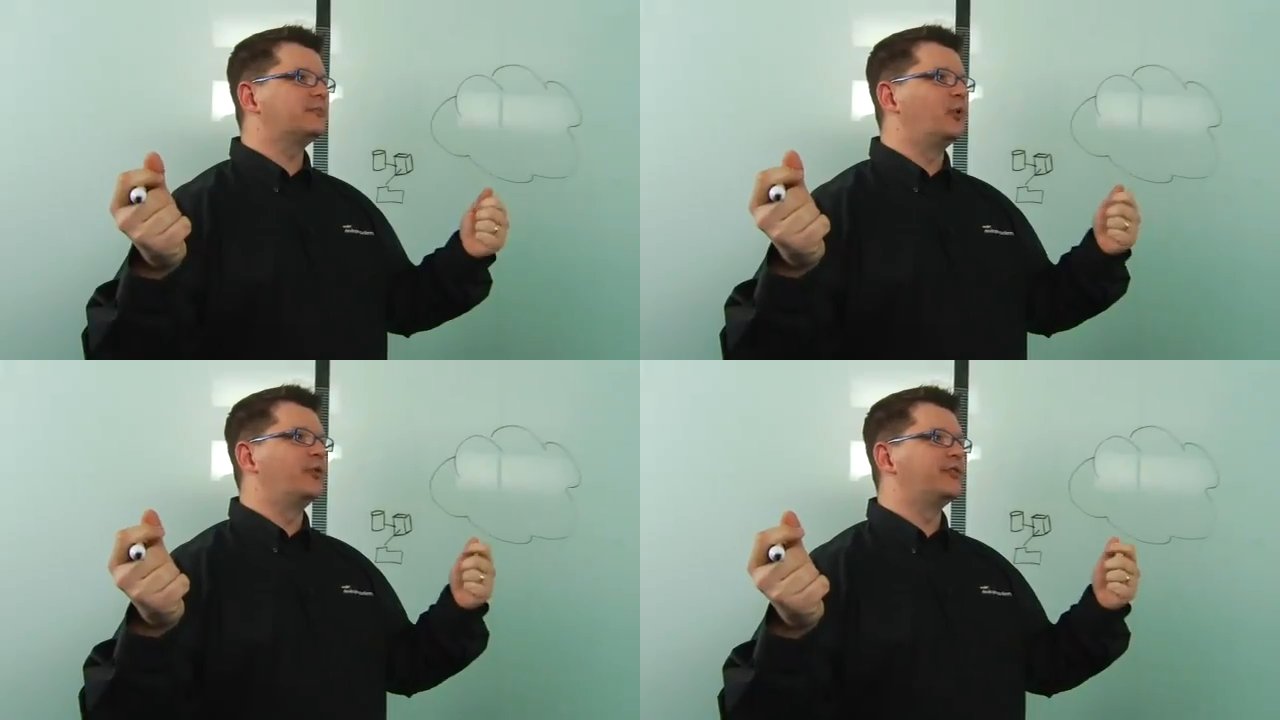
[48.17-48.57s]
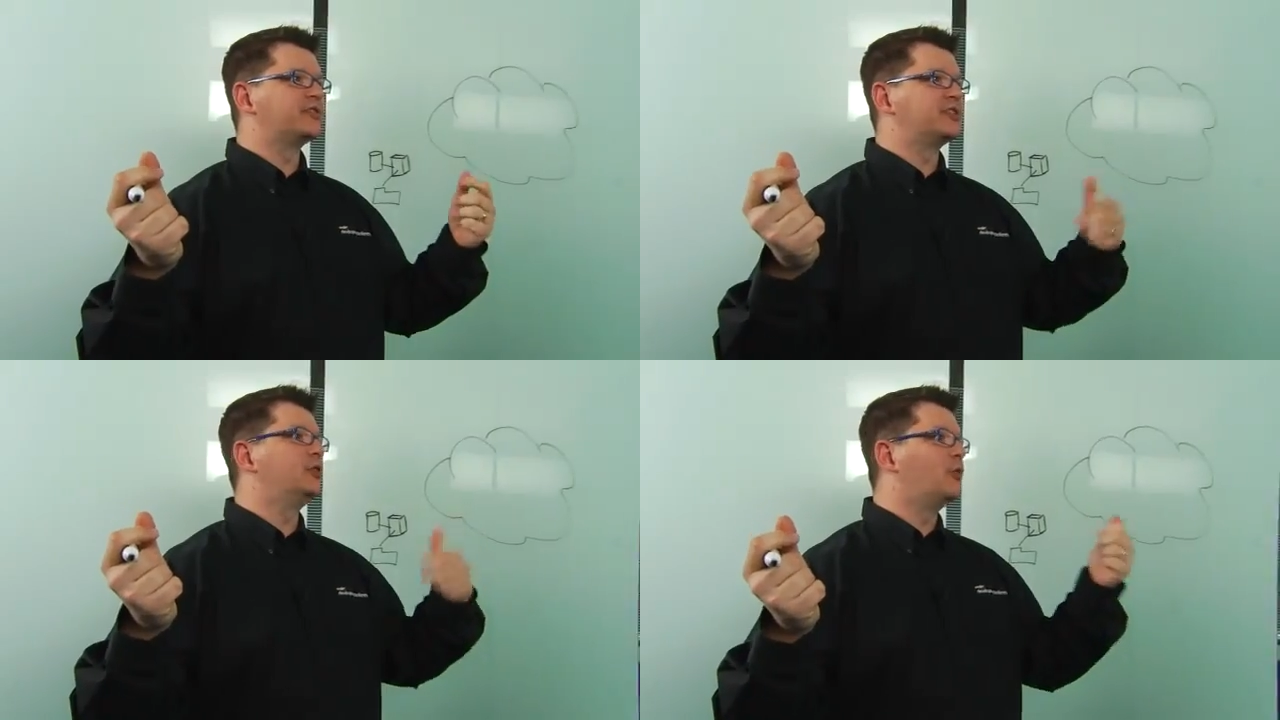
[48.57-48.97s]
both
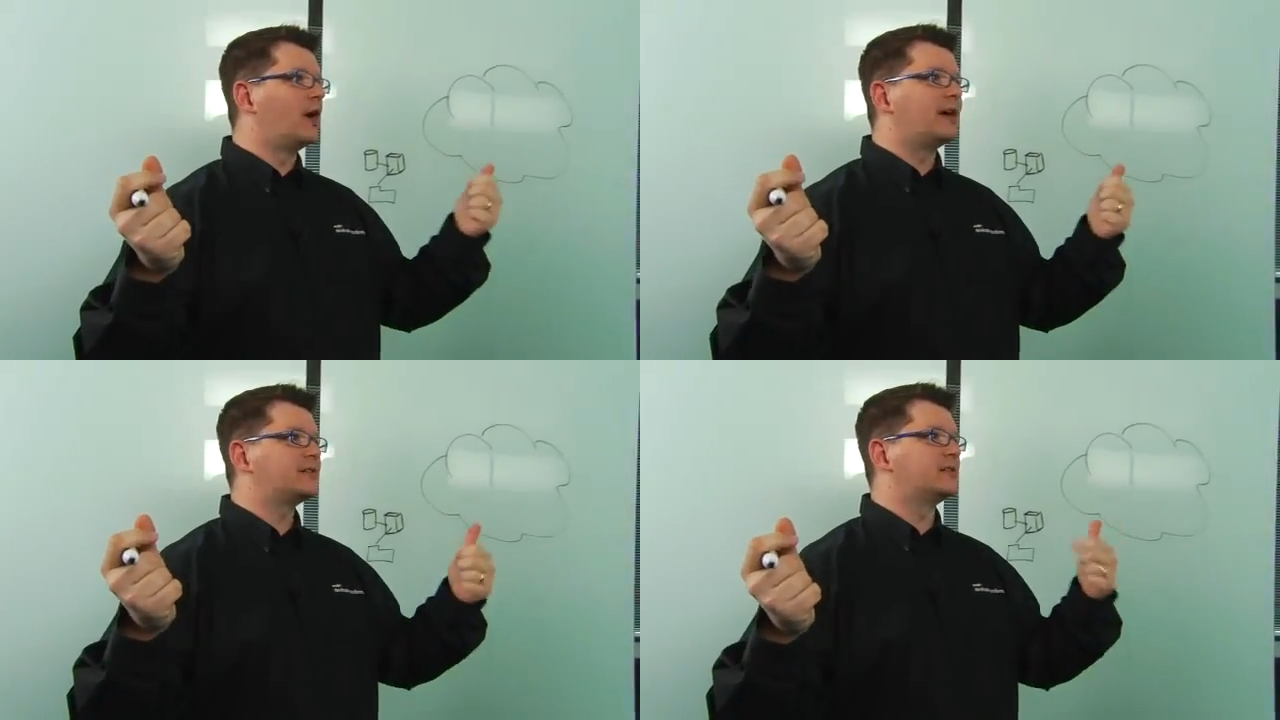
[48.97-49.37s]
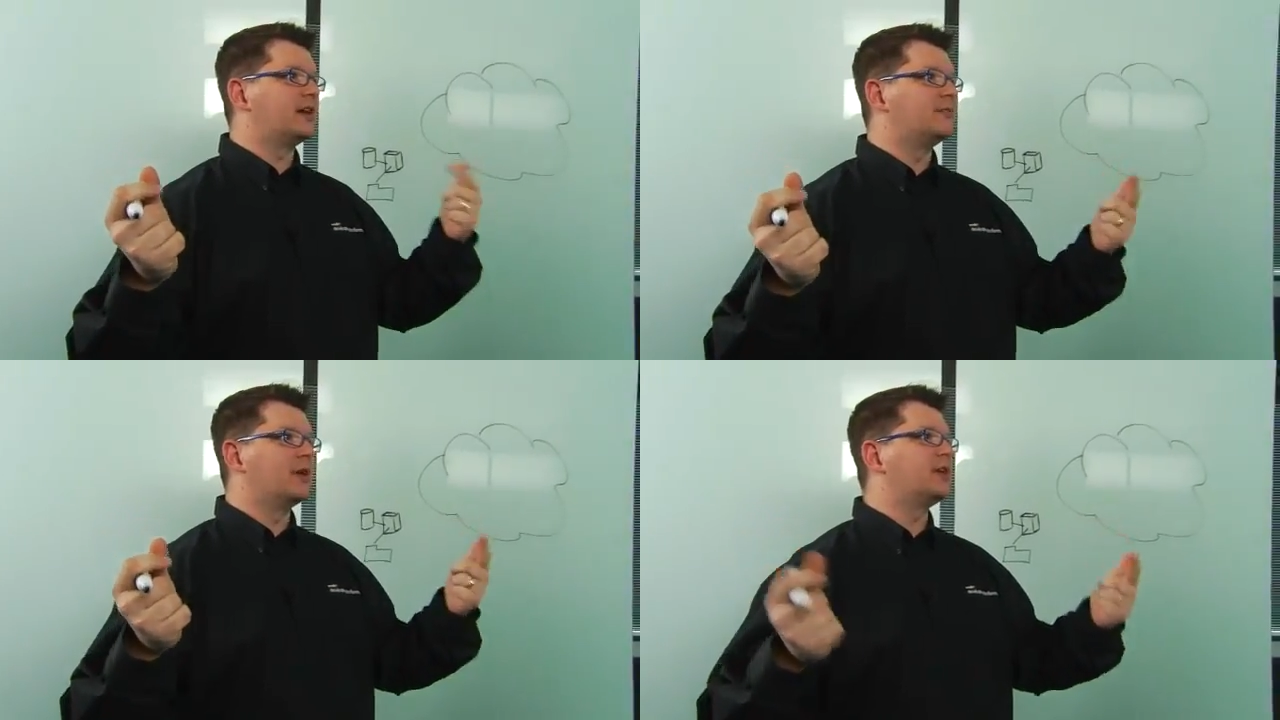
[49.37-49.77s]
skill-wise
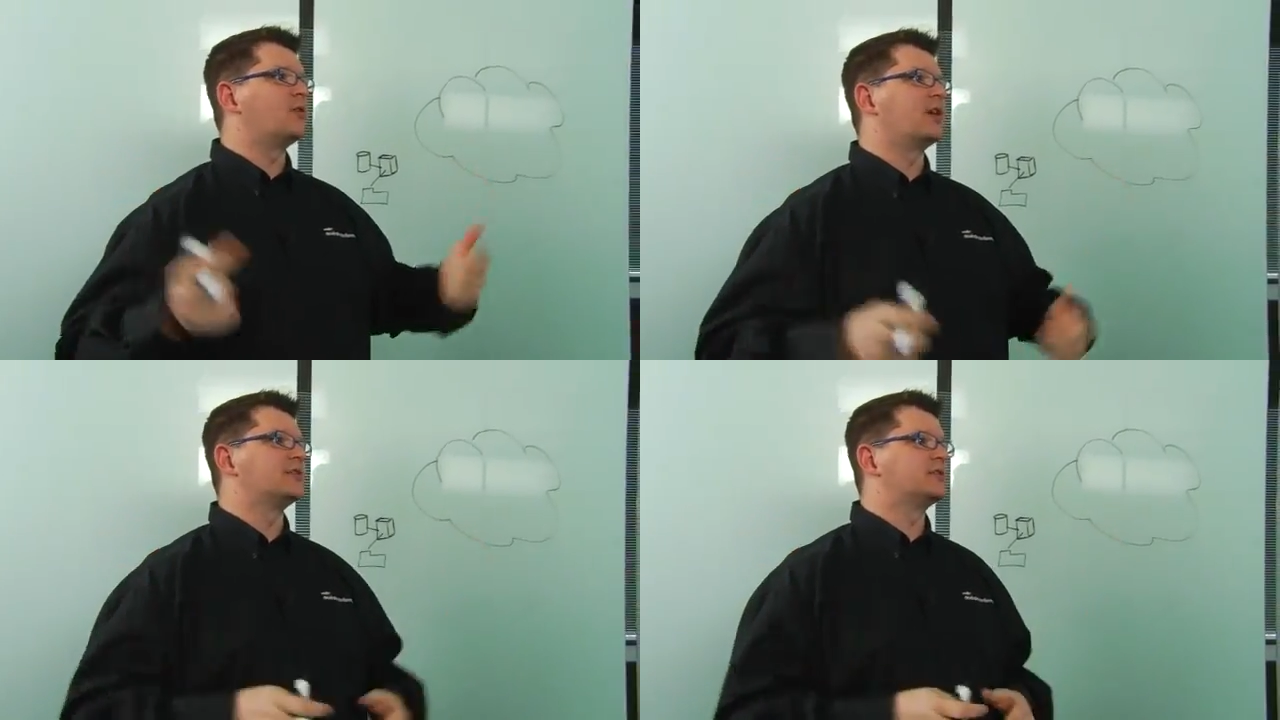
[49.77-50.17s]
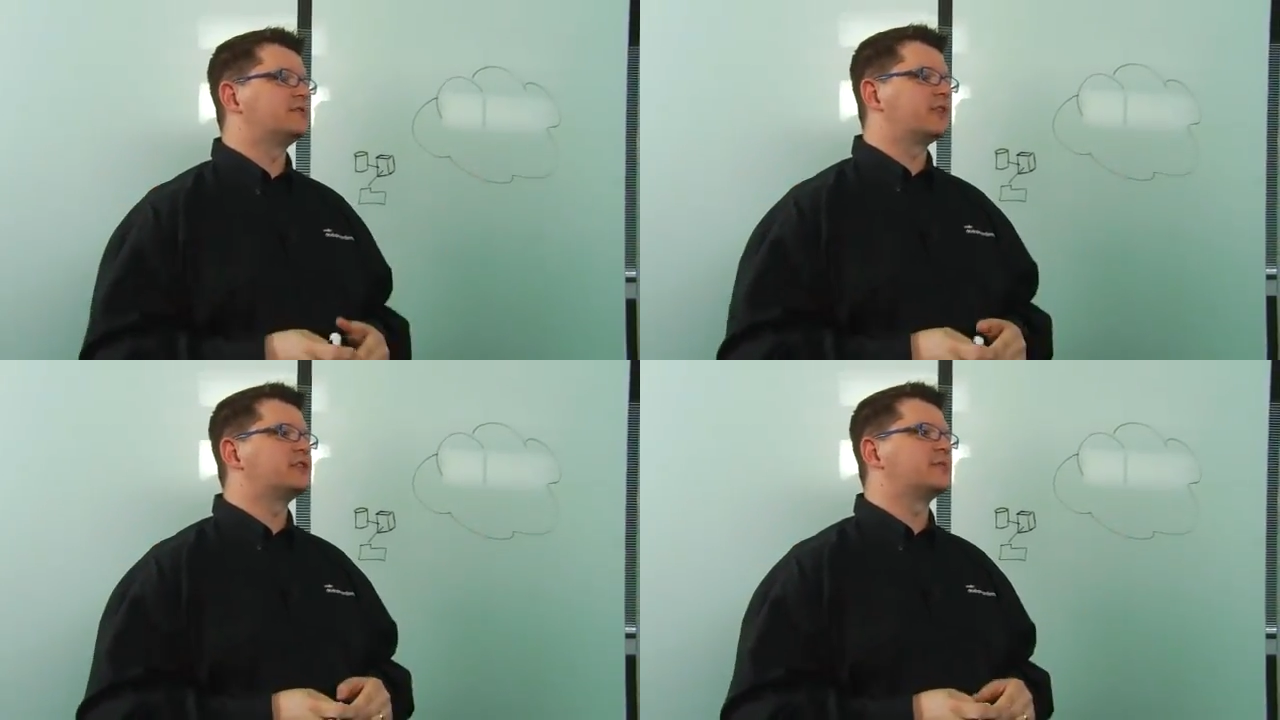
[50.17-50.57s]
and money-wise.
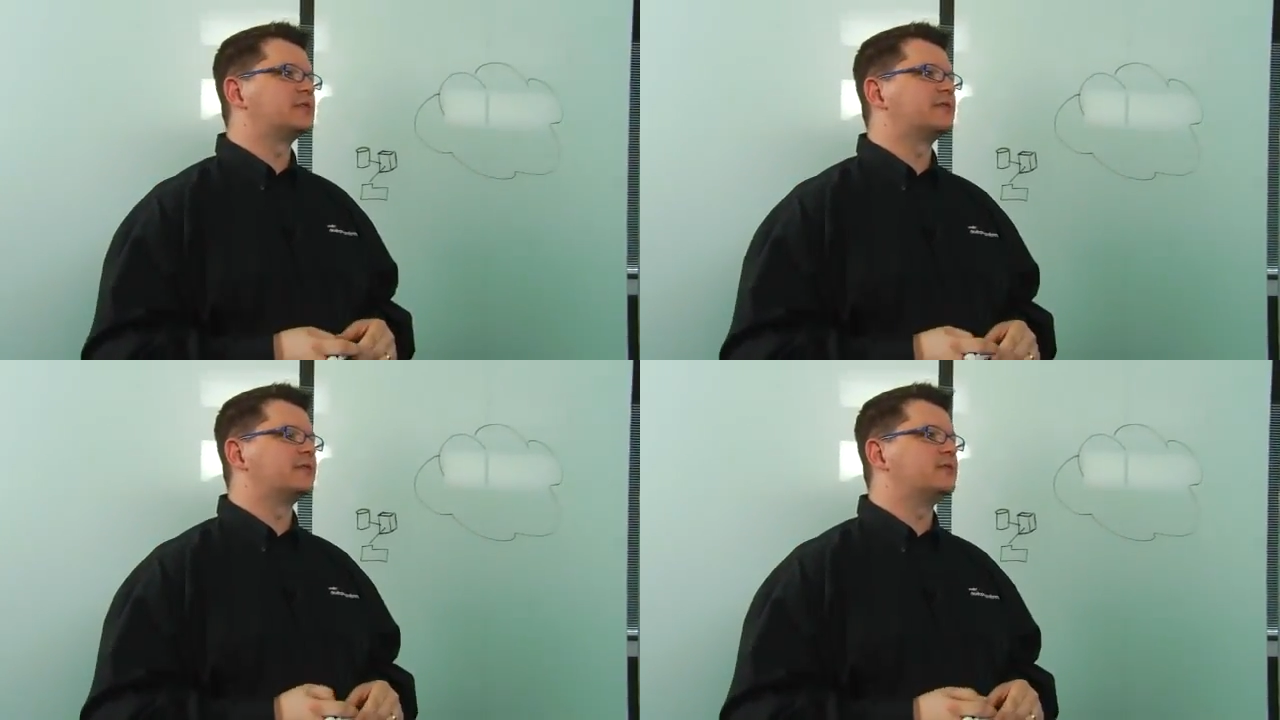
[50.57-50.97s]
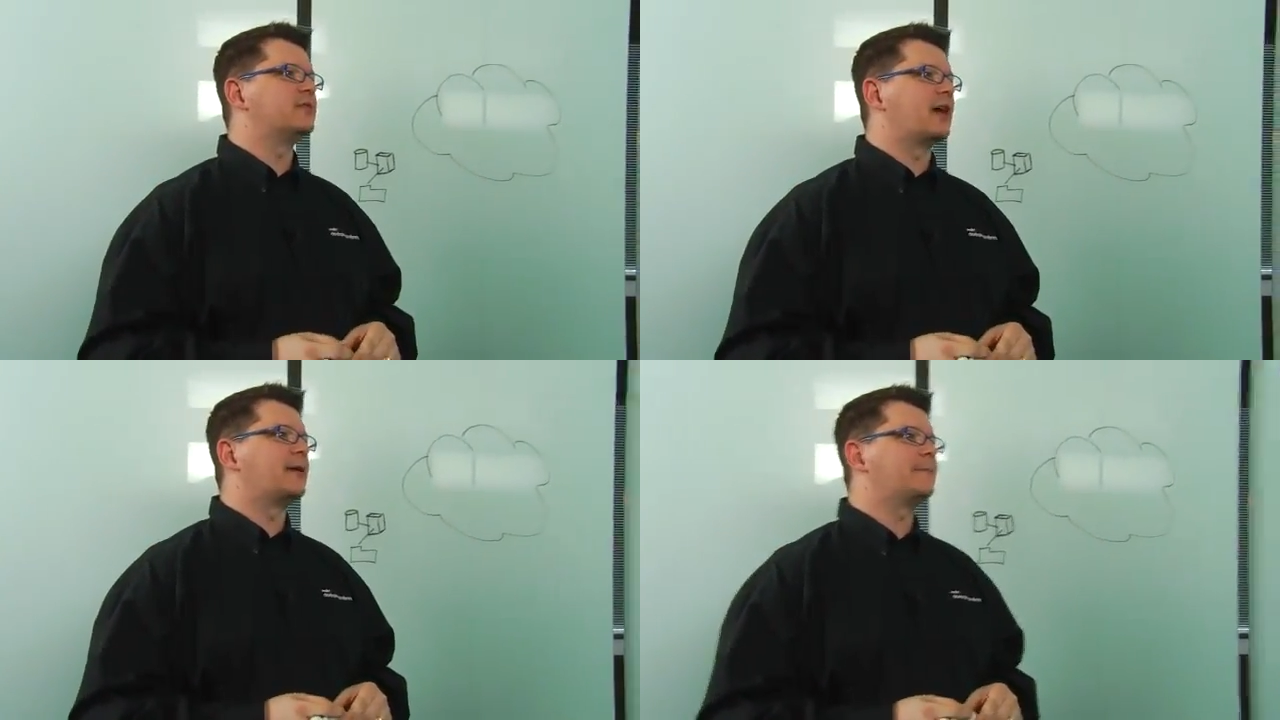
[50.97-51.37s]
It's very expensive to do
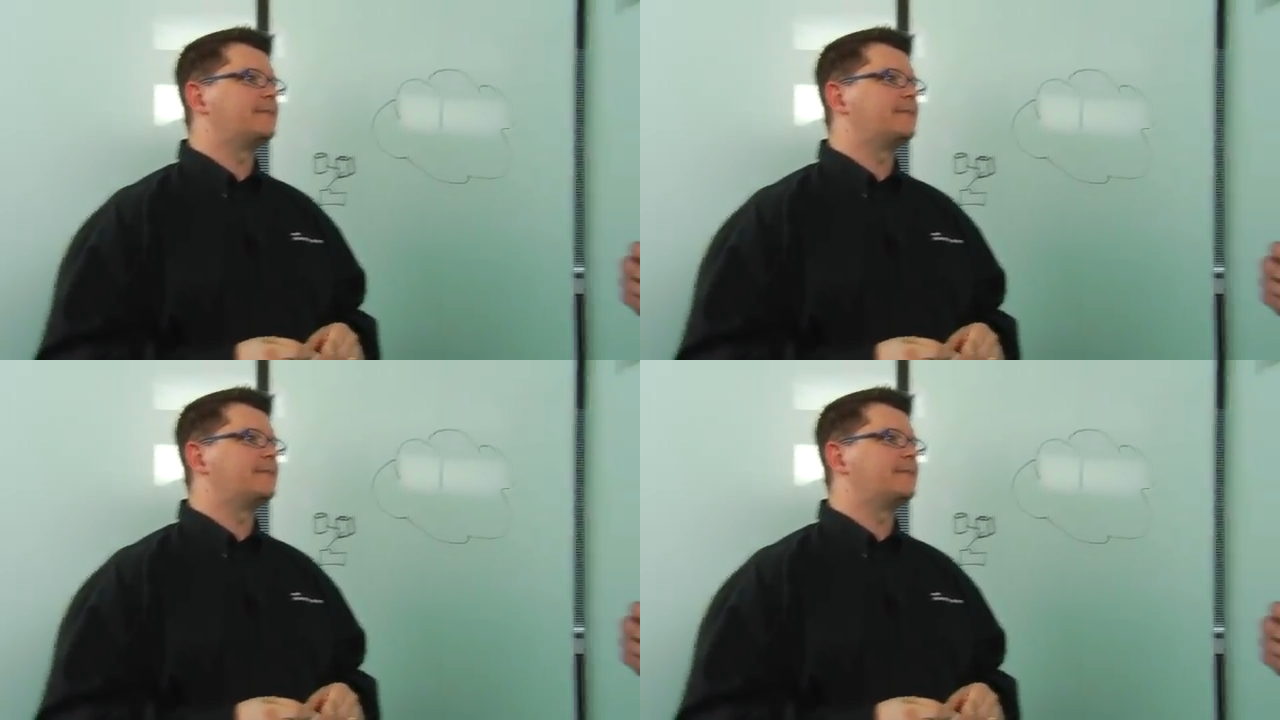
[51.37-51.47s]
that.